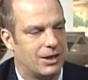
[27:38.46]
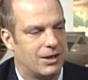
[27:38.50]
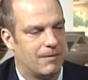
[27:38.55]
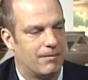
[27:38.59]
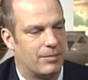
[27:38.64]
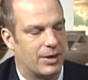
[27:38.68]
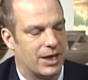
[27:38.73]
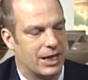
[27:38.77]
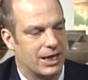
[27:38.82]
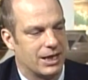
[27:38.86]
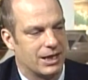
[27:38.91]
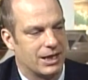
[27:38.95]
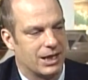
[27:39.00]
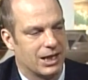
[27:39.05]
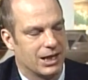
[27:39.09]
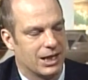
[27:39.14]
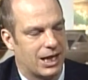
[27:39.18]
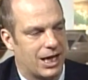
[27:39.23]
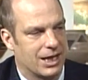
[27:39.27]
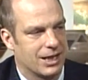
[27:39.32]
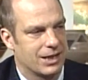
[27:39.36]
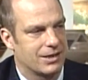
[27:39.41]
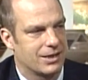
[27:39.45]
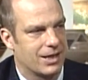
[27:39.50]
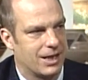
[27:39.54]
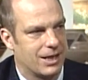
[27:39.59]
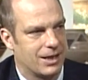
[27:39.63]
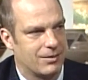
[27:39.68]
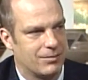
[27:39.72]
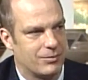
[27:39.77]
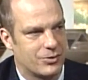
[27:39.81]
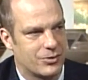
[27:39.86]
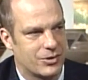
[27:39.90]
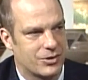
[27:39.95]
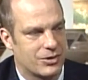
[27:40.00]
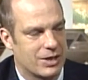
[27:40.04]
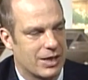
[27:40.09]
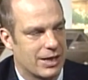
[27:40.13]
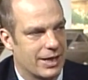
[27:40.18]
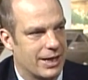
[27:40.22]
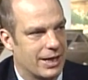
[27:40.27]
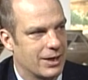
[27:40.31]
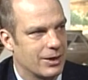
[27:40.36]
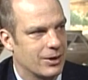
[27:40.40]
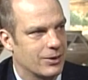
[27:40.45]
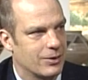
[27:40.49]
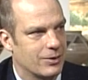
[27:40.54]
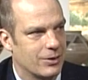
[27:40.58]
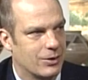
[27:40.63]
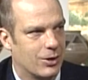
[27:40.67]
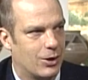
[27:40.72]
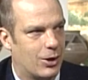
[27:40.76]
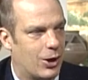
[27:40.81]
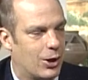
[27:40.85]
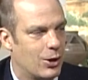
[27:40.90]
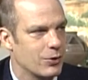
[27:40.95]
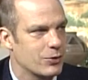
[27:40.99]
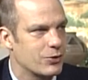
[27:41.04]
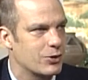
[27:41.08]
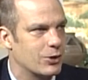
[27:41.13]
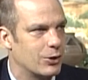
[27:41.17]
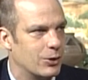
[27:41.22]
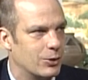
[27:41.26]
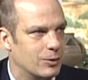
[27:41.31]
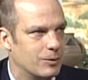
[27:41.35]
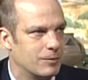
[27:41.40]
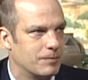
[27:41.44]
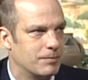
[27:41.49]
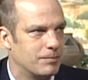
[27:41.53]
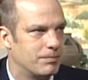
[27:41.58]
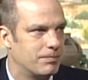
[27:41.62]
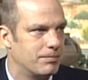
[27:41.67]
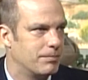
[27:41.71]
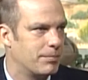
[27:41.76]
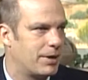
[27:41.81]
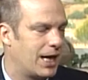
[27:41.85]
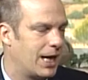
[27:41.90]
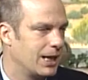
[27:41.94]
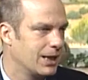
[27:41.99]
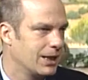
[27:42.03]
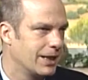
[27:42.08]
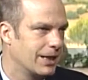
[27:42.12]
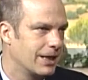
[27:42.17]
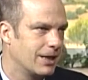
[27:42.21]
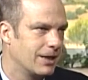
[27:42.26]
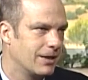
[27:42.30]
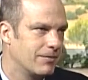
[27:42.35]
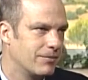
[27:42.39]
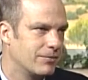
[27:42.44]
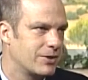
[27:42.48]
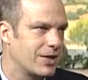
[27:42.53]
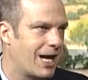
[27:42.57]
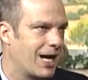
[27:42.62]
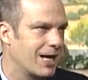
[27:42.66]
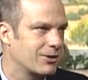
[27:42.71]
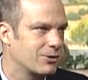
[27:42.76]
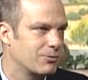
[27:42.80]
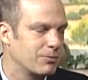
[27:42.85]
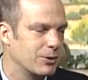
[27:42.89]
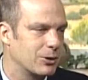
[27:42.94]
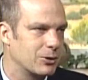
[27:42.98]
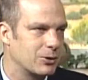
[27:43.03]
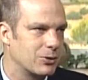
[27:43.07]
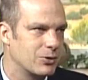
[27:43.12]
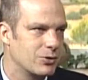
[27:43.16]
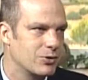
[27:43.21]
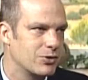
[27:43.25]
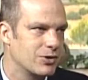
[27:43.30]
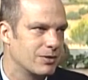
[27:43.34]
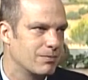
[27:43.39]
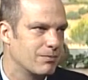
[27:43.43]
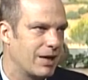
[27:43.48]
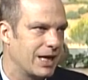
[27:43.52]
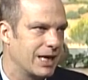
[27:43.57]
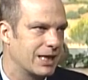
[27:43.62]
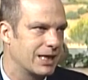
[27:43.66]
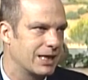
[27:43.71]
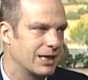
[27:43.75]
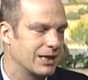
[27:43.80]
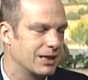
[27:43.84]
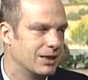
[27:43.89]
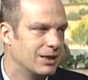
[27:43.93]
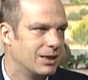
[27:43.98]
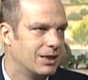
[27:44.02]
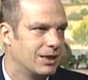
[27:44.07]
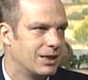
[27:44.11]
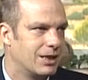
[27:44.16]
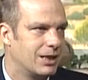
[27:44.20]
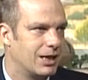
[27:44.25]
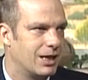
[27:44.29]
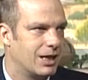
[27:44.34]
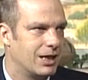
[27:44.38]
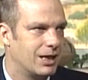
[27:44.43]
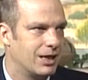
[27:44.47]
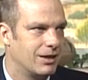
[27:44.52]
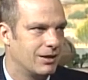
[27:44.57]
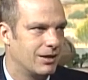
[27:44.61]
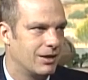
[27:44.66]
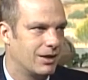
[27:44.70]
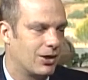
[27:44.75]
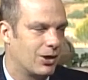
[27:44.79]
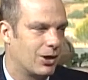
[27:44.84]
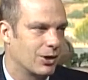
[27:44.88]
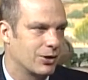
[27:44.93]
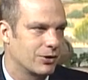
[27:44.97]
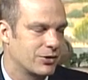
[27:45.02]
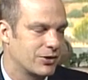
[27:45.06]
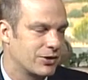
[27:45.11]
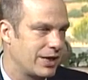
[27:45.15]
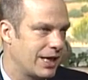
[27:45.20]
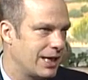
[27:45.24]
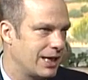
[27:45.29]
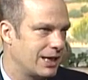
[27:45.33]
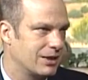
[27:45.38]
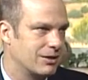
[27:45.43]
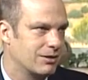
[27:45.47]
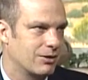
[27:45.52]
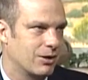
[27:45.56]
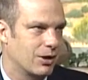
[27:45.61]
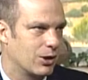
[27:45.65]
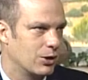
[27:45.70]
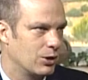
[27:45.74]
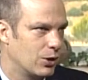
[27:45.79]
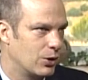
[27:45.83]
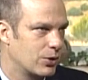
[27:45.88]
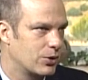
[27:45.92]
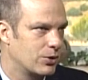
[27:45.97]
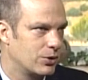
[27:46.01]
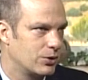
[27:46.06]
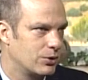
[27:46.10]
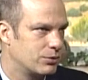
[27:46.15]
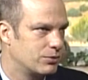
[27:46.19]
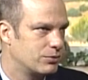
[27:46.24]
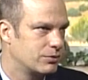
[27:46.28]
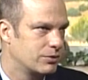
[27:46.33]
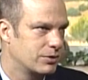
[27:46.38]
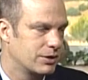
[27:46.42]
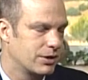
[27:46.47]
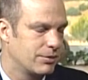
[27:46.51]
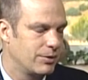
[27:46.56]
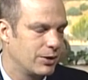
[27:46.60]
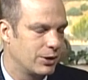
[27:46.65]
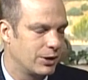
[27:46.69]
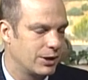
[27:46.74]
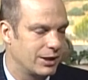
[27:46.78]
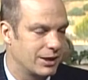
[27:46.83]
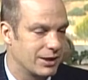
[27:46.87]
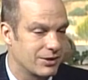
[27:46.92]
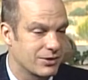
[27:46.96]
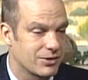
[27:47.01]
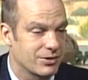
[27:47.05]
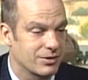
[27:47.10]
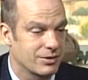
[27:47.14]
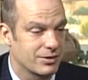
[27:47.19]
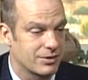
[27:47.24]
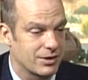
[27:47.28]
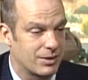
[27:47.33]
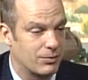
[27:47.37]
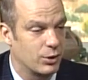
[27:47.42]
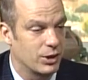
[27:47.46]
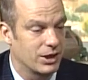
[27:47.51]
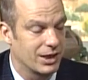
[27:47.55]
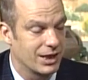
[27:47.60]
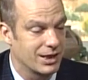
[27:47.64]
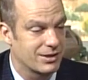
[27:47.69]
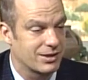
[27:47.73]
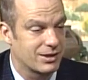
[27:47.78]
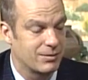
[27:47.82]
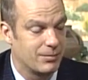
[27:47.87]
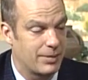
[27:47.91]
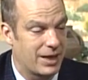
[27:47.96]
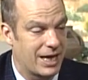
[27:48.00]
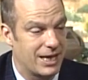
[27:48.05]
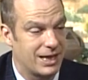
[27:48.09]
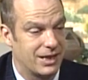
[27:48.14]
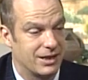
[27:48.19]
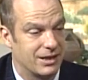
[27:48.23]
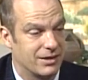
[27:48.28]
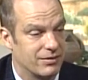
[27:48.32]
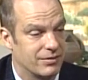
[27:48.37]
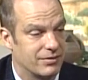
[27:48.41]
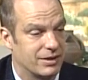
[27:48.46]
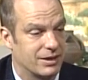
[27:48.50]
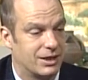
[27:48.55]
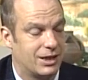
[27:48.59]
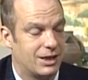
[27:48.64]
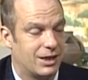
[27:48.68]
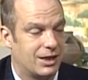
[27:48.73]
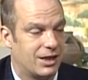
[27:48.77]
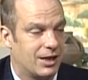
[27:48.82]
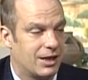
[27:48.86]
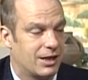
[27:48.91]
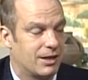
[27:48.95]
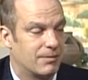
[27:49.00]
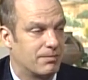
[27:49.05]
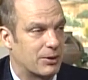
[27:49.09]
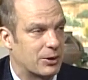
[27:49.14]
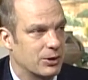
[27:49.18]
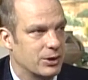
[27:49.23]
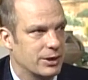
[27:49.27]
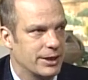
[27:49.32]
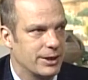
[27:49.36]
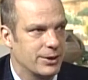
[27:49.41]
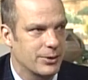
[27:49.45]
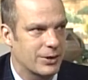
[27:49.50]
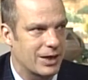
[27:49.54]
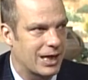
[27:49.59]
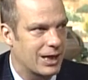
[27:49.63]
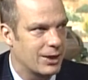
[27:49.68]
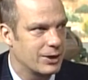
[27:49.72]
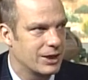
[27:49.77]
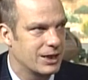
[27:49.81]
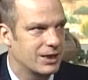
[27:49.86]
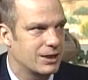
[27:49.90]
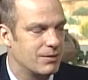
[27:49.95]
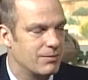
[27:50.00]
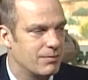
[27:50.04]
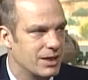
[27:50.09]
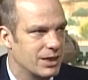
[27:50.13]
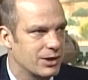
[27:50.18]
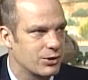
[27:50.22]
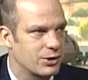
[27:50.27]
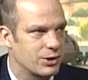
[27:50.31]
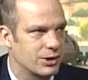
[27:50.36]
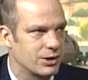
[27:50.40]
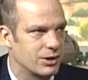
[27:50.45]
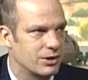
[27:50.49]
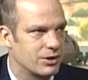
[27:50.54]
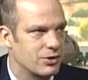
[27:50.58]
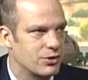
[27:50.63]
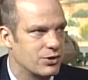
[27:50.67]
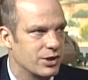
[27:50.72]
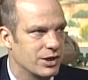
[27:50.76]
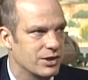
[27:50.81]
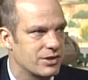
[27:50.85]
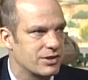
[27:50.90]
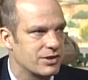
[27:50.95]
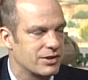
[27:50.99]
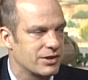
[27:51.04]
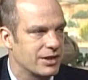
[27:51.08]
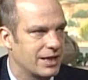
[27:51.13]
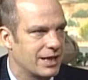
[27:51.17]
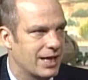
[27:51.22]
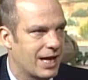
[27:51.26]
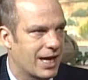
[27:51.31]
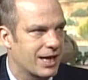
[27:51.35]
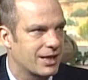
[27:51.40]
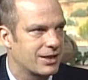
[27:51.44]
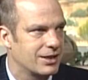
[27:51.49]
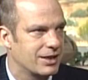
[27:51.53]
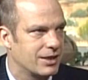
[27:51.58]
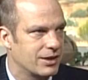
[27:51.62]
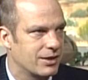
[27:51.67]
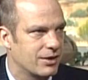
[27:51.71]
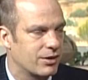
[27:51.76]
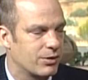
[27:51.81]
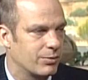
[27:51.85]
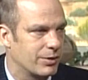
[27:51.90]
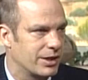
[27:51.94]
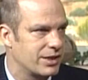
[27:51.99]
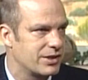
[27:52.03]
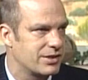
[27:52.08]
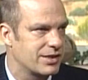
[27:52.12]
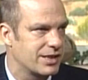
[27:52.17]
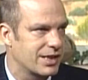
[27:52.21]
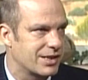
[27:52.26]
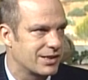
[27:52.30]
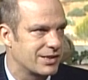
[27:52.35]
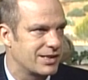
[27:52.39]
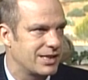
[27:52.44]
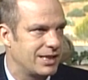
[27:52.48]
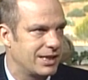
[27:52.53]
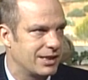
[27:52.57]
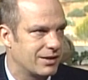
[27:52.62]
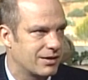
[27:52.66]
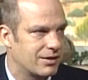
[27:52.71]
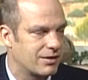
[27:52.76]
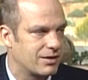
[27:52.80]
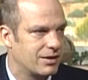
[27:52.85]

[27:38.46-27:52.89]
but a lot of times they're also piling up tax burdens and making our state, our local communities somewhat less competitive. And the Bernalillo County Commission just enacted a 3/16th